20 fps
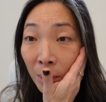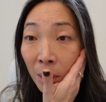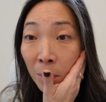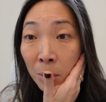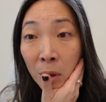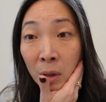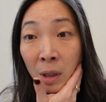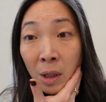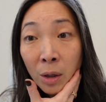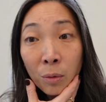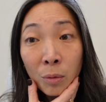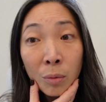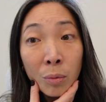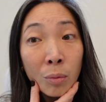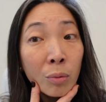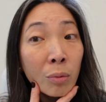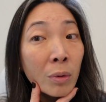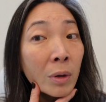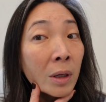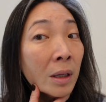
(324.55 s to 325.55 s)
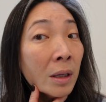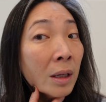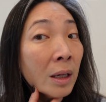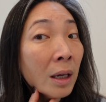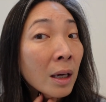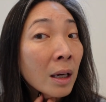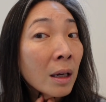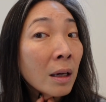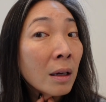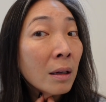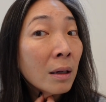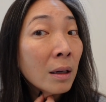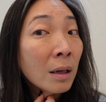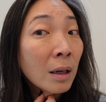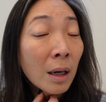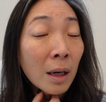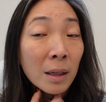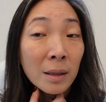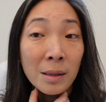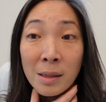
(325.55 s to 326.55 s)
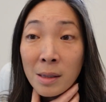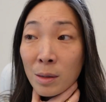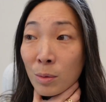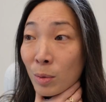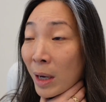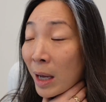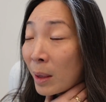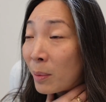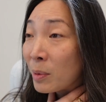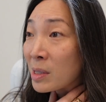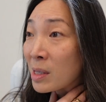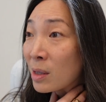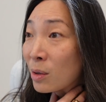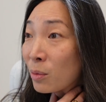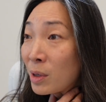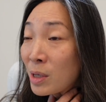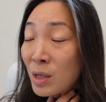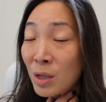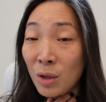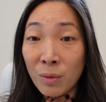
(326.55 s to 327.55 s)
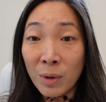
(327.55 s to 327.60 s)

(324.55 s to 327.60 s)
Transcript: I'm looking really, this is what happens in the winter,